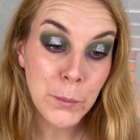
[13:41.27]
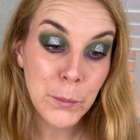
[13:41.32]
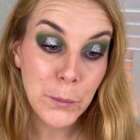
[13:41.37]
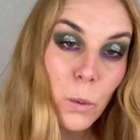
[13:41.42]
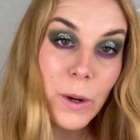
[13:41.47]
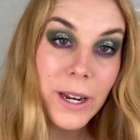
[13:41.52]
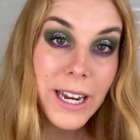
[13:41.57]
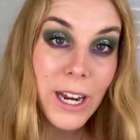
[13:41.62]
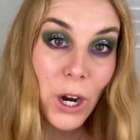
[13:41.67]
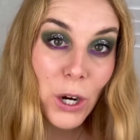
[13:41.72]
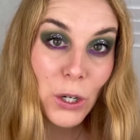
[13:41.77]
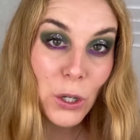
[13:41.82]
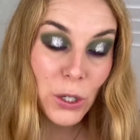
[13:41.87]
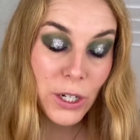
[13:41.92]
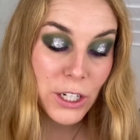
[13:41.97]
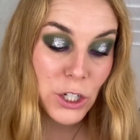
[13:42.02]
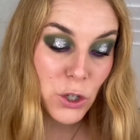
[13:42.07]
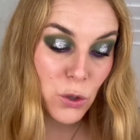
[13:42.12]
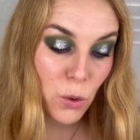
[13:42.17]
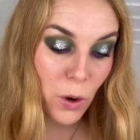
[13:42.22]
We are going
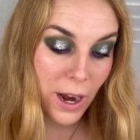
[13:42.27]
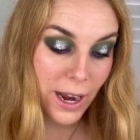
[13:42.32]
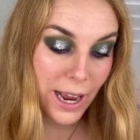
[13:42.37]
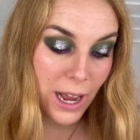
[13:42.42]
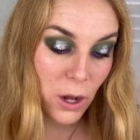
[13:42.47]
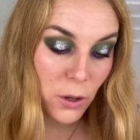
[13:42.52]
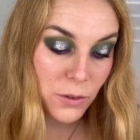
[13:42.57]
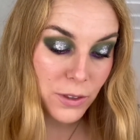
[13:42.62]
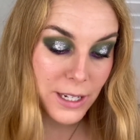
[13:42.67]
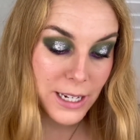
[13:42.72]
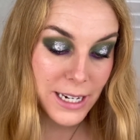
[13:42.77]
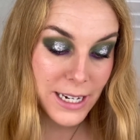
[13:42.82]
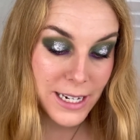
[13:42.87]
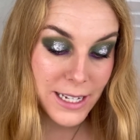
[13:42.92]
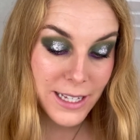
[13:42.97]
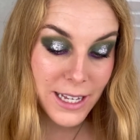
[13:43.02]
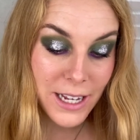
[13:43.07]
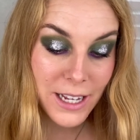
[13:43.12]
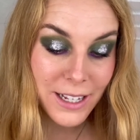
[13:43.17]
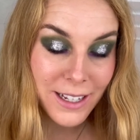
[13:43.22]
to try out
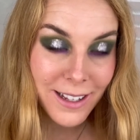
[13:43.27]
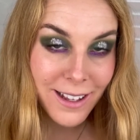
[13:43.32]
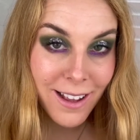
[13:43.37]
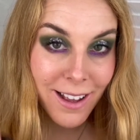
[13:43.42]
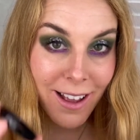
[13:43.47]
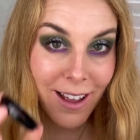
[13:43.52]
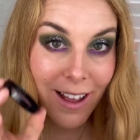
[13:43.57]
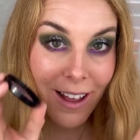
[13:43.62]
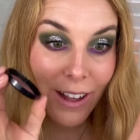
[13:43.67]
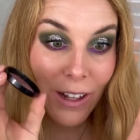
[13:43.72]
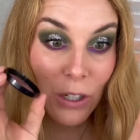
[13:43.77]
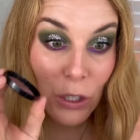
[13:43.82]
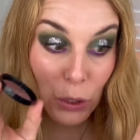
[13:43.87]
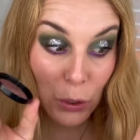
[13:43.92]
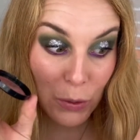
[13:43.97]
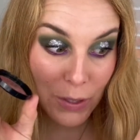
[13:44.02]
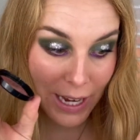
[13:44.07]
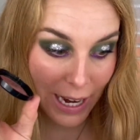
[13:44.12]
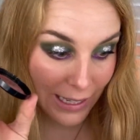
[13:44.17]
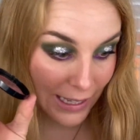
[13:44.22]
these
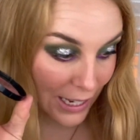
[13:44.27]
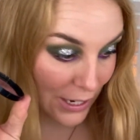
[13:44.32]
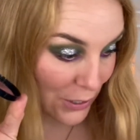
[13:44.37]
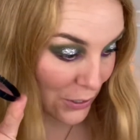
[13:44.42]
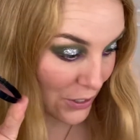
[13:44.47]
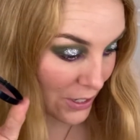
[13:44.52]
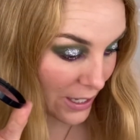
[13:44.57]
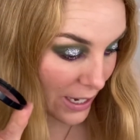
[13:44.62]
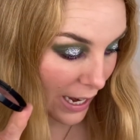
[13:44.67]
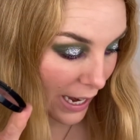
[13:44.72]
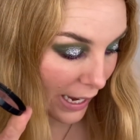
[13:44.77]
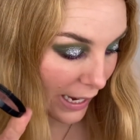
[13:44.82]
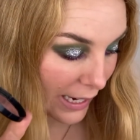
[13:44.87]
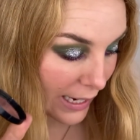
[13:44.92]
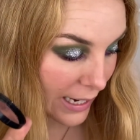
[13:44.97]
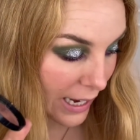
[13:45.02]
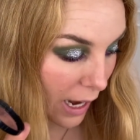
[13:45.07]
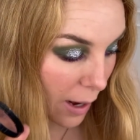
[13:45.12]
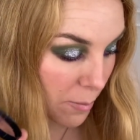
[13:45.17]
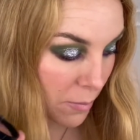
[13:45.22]
loose highlighters.
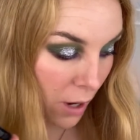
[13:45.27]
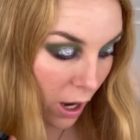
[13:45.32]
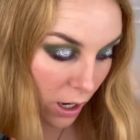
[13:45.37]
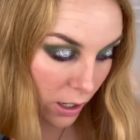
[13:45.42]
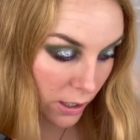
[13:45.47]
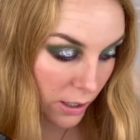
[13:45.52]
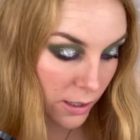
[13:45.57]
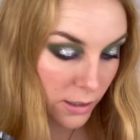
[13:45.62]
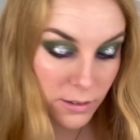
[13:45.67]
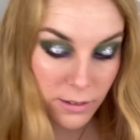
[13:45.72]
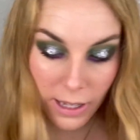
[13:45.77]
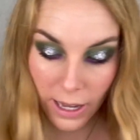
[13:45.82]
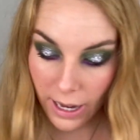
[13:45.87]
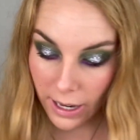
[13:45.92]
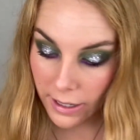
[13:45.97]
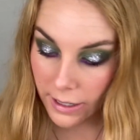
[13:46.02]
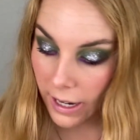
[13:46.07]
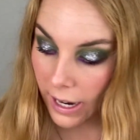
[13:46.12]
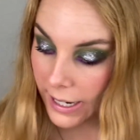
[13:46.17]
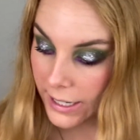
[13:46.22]
And I'm not going to
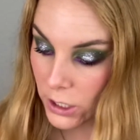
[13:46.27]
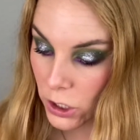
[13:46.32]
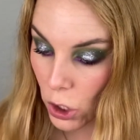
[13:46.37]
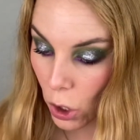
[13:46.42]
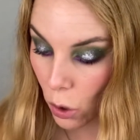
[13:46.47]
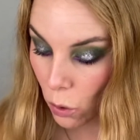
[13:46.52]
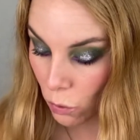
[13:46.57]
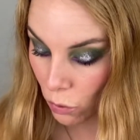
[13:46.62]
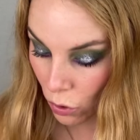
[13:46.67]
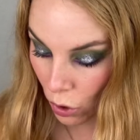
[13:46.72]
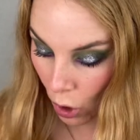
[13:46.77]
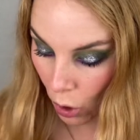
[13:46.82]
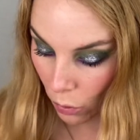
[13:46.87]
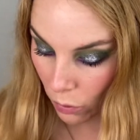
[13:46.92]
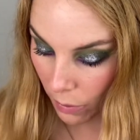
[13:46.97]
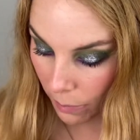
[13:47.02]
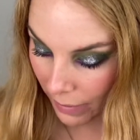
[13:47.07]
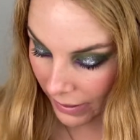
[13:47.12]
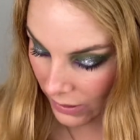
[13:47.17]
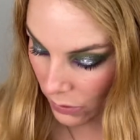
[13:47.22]
lie, I don't know
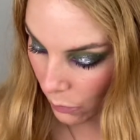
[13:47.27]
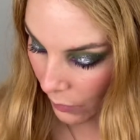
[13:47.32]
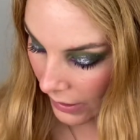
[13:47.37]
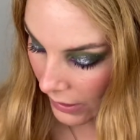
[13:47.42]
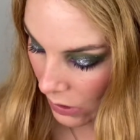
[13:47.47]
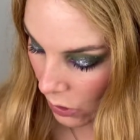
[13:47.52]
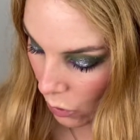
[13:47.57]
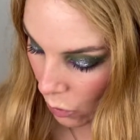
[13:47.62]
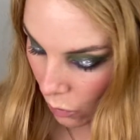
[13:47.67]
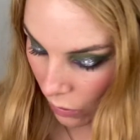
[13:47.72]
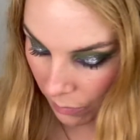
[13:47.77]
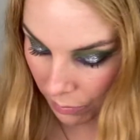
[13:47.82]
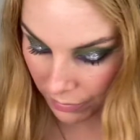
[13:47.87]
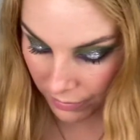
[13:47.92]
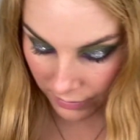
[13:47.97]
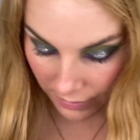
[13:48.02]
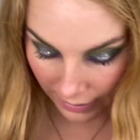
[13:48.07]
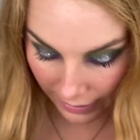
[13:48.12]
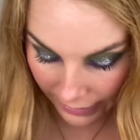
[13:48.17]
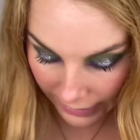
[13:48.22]
the best way to
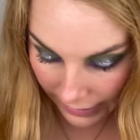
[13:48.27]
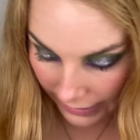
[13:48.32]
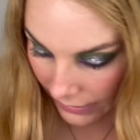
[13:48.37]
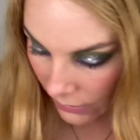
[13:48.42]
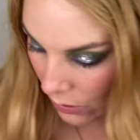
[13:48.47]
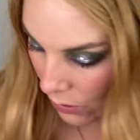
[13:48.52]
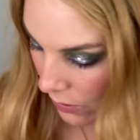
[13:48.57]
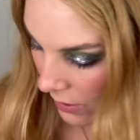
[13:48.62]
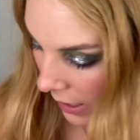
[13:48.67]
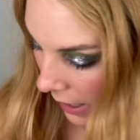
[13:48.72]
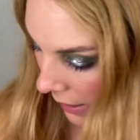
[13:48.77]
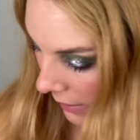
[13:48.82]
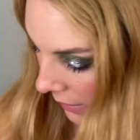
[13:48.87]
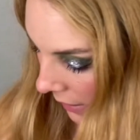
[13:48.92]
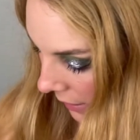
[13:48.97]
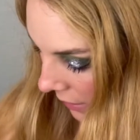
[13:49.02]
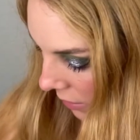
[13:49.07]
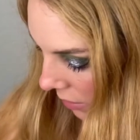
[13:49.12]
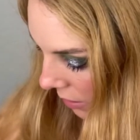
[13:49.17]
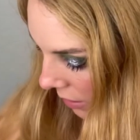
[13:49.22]
apply a loose
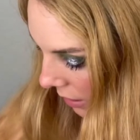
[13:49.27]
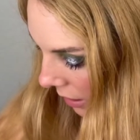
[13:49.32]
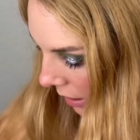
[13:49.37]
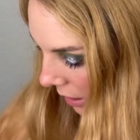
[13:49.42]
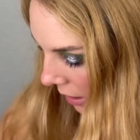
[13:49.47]
highlighter.